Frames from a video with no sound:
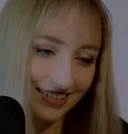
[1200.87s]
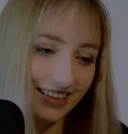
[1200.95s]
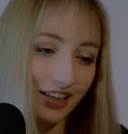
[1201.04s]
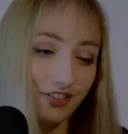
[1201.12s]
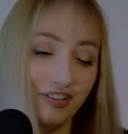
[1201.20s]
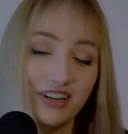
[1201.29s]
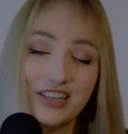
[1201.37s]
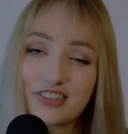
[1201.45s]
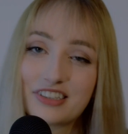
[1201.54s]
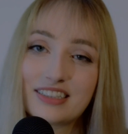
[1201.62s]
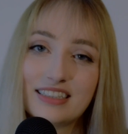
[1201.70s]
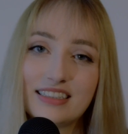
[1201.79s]
If you're
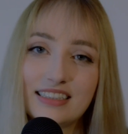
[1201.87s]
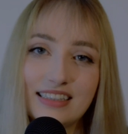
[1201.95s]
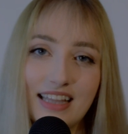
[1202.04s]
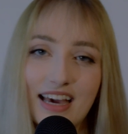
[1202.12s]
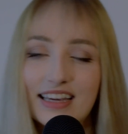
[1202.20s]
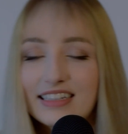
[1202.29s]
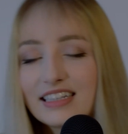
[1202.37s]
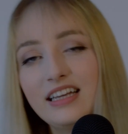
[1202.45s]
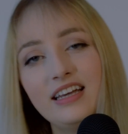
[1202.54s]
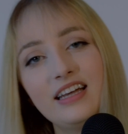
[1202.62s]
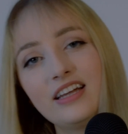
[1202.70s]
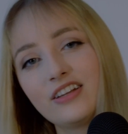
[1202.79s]
interested in that,
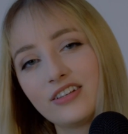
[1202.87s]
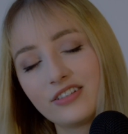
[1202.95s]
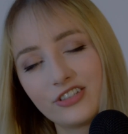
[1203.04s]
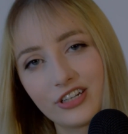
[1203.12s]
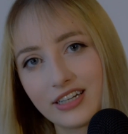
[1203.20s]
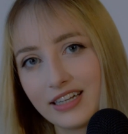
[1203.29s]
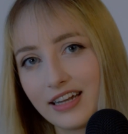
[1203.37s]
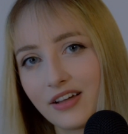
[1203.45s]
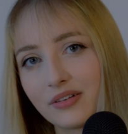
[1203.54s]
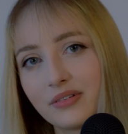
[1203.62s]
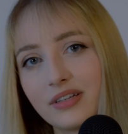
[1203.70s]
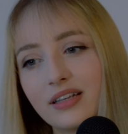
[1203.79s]
check it
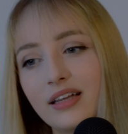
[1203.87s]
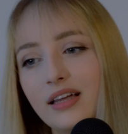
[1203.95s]
out.